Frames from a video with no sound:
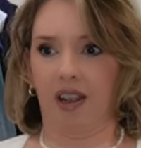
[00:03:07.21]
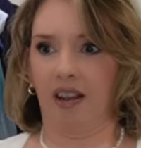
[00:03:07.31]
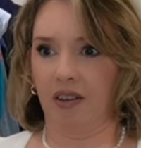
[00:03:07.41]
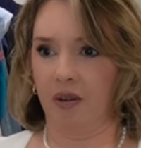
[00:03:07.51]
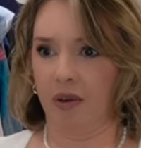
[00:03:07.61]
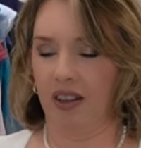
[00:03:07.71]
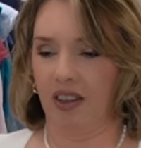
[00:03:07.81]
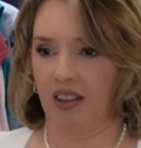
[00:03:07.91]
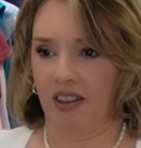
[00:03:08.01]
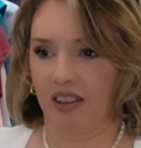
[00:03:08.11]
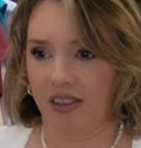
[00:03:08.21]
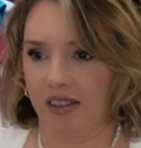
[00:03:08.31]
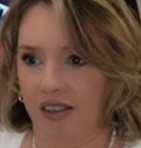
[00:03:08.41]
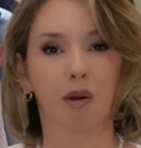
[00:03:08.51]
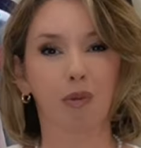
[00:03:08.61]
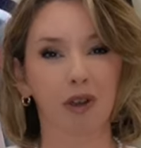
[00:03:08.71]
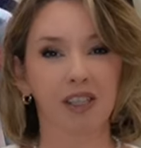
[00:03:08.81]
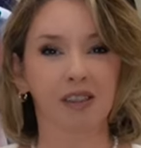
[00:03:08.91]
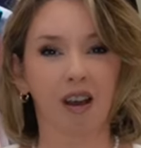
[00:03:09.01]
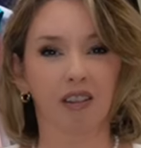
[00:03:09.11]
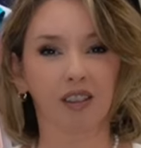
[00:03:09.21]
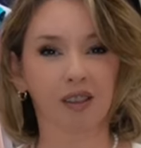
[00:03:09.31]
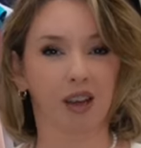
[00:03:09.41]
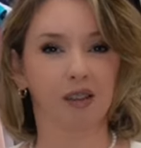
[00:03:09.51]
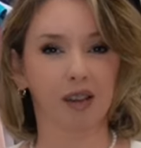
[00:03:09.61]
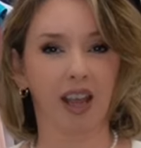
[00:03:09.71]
I don't know what I think of these. I'm a pretty solid size